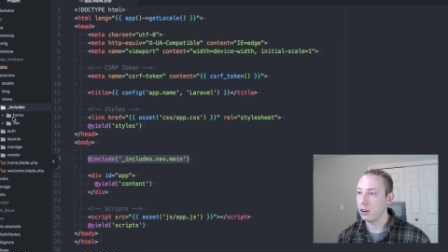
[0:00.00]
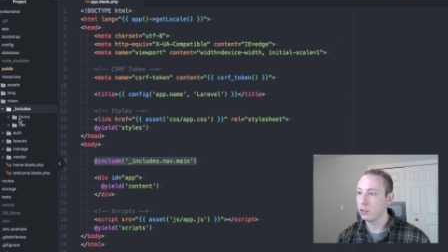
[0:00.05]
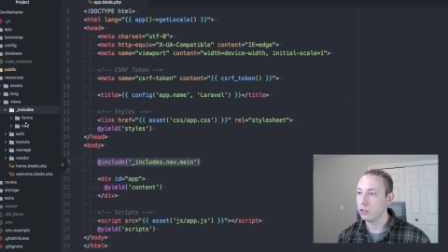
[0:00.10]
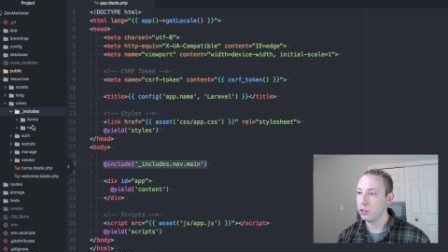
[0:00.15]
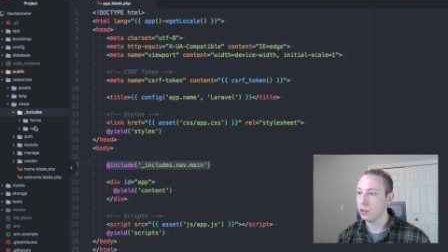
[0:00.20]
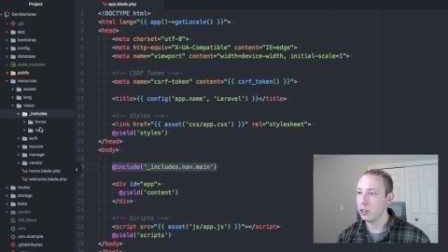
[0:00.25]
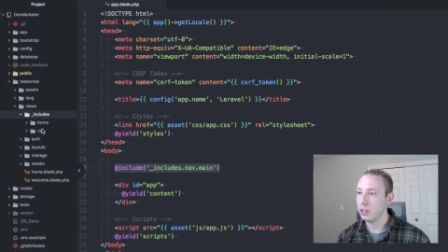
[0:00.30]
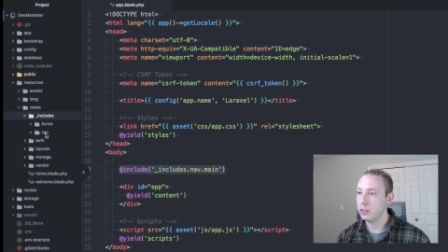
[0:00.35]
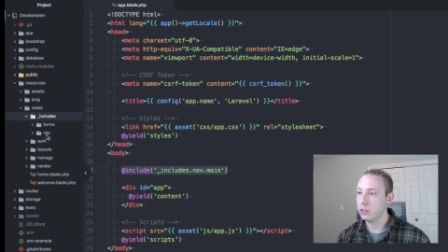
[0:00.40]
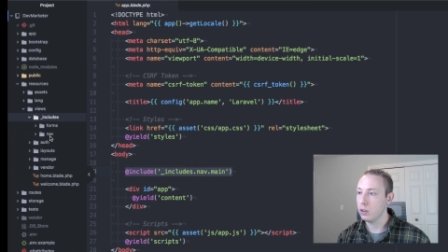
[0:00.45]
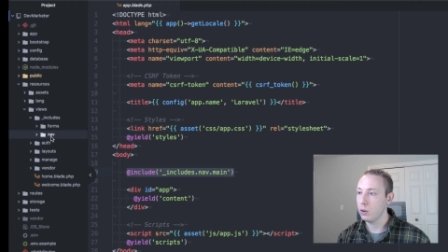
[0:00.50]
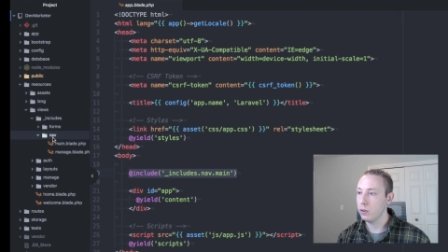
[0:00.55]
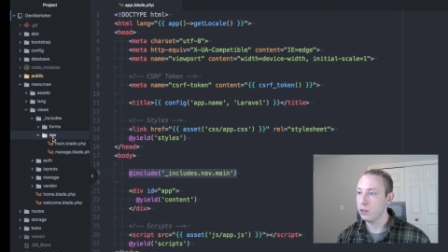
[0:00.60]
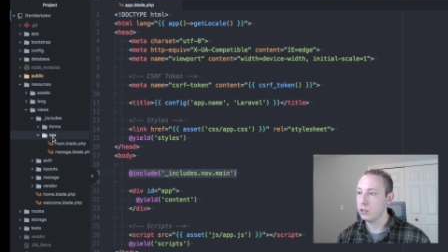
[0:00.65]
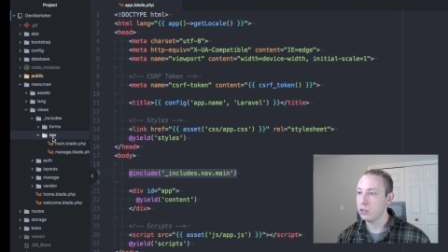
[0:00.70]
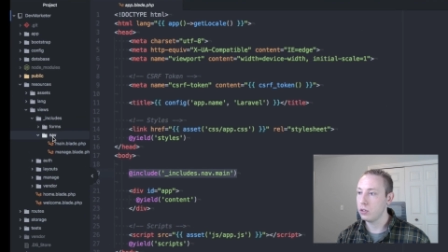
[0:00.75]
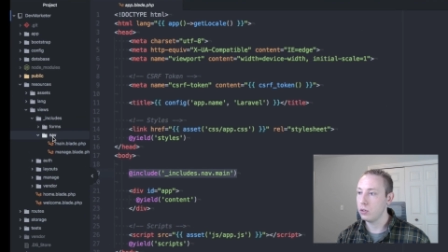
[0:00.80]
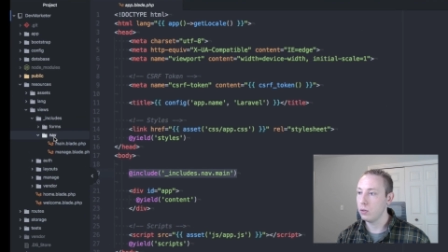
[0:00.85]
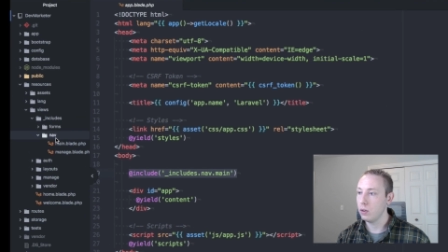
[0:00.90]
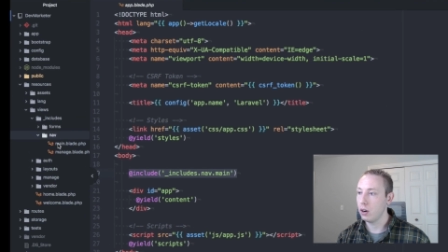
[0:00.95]
So let's go
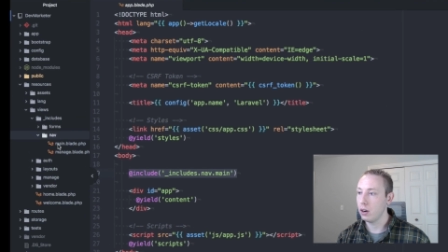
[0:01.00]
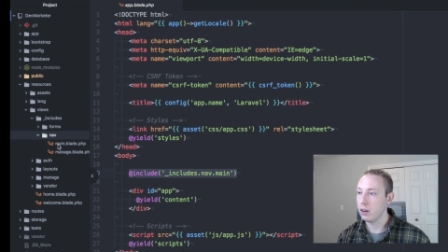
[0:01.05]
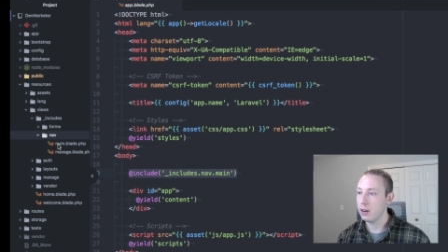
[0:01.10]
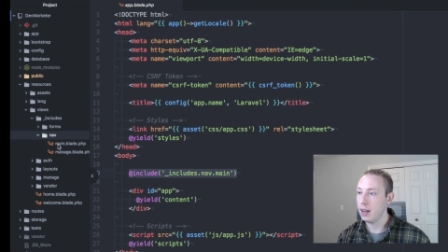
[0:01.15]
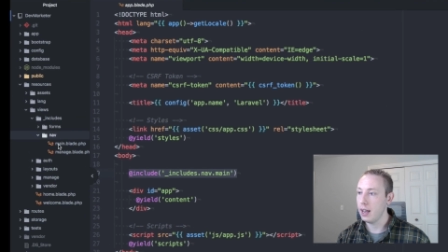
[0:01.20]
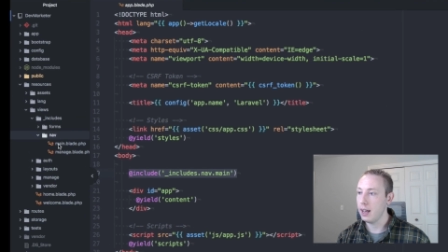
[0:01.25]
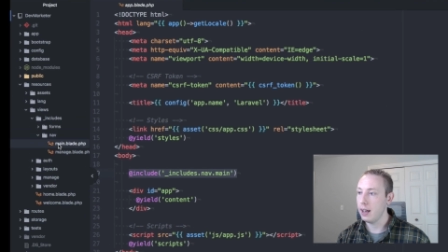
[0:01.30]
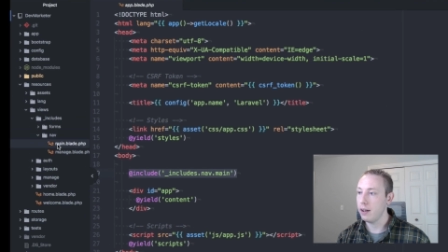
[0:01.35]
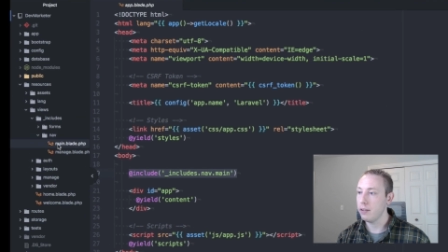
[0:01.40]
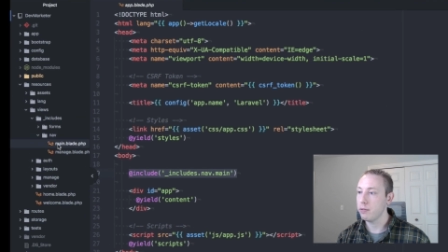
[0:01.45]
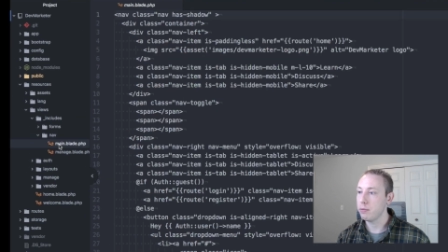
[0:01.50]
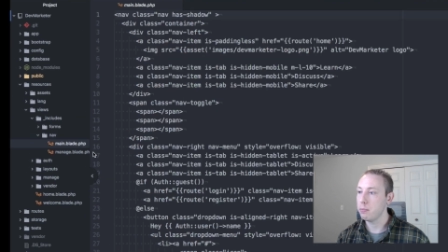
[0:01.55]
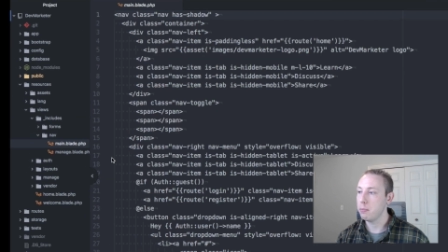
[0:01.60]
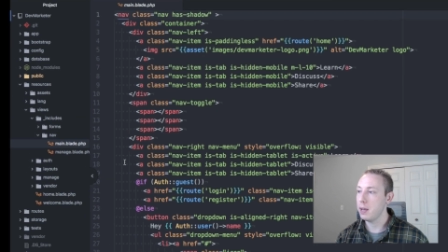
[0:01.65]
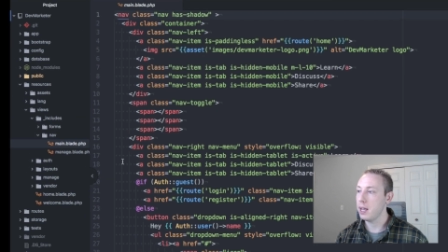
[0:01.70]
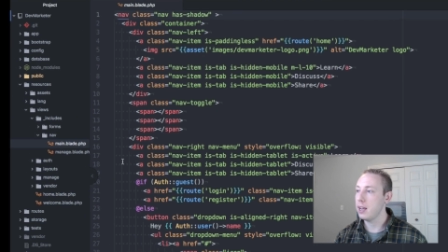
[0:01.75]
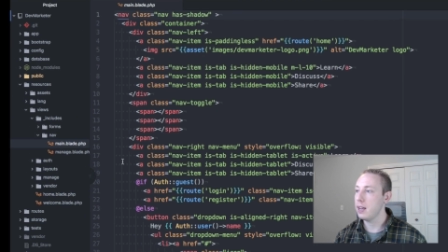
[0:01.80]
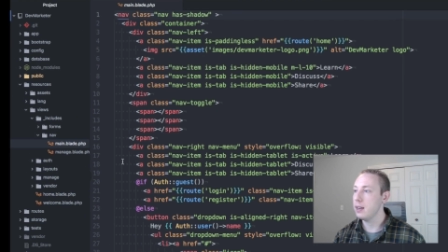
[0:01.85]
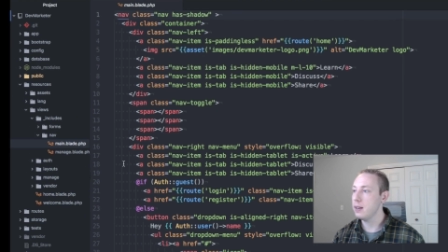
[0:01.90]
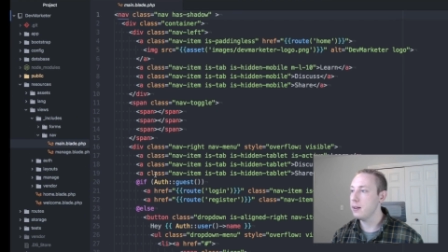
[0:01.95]
into our nav
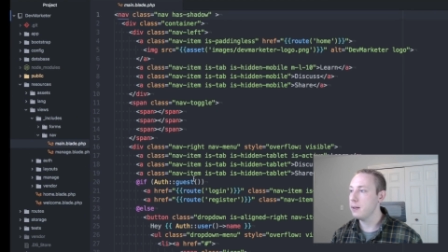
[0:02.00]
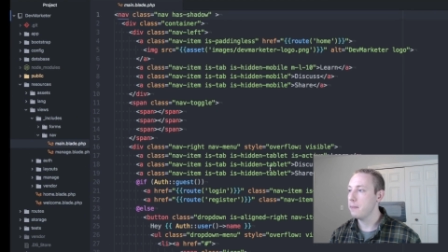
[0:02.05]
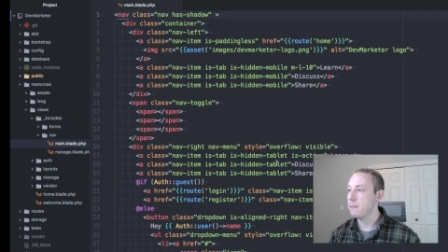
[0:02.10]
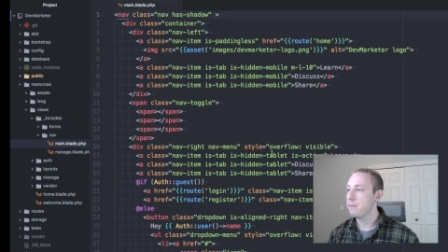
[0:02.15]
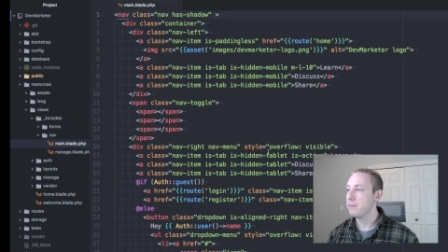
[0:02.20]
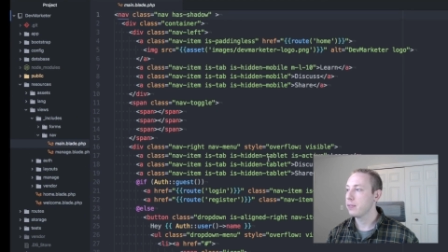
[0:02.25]
main